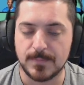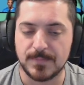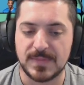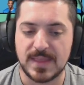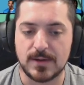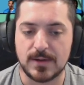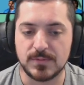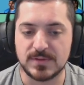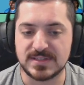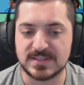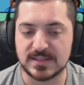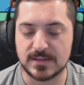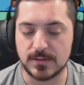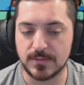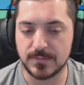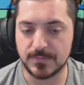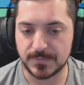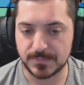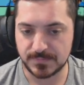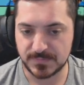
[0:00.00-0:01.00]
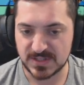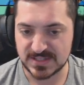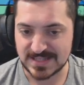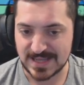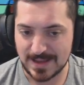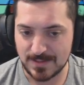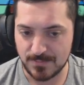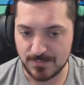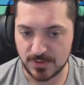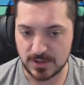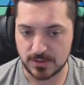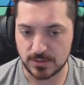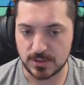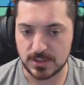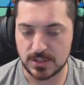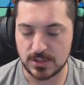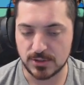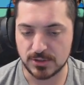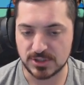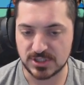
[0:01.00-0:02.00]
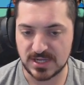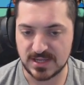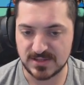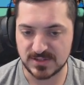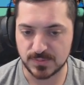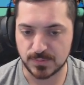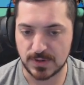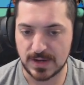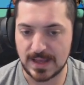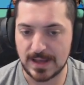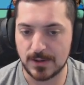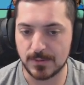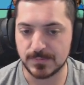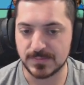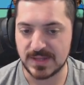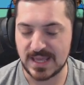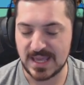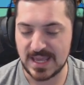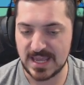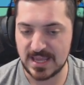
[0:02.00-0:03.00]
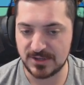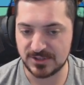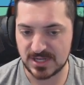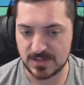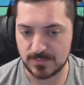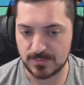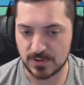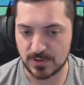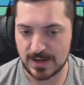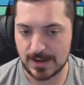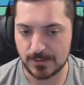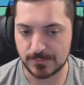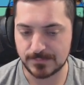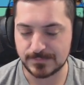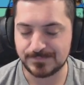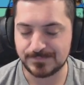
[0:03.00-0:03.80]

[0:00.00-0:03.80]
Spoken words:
Now we still have the tiebreaker here, Chase Brown, AJ Brown.